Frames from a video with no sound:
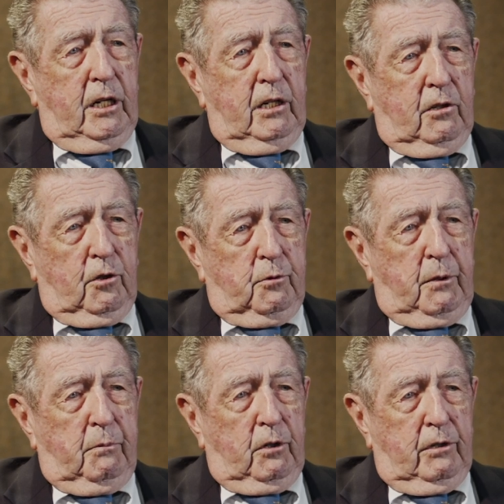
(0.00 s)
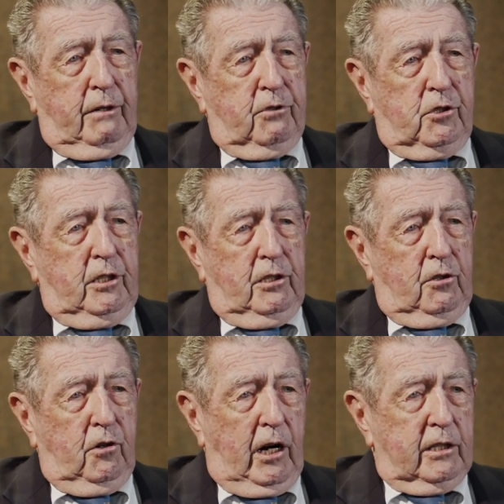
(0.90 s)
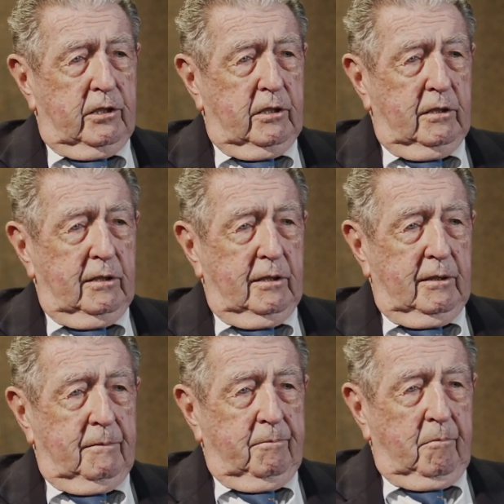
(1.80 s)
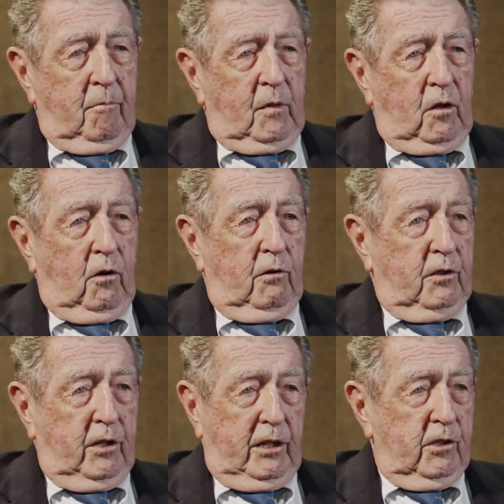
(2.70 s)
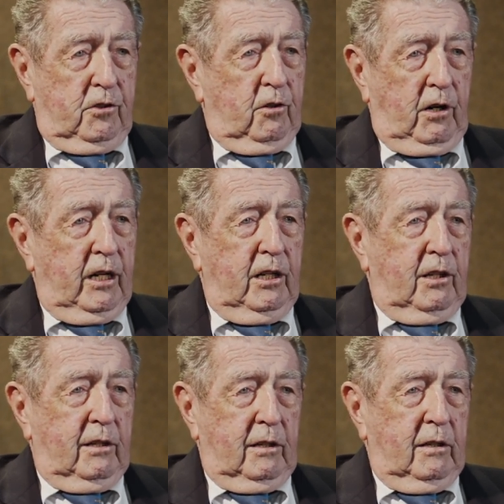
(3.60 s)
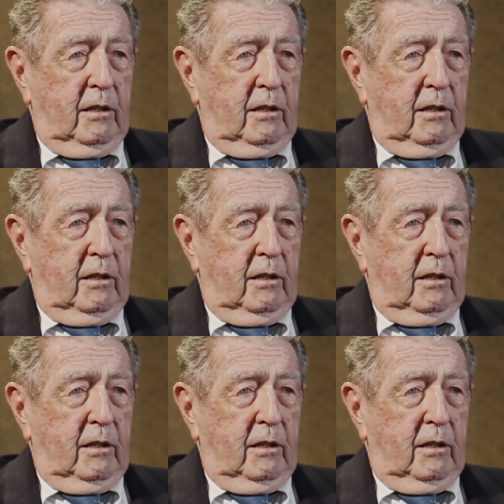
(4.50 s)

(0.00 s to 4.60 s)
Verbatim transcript: many of those people had ever seen a doctor or a dentist or anything.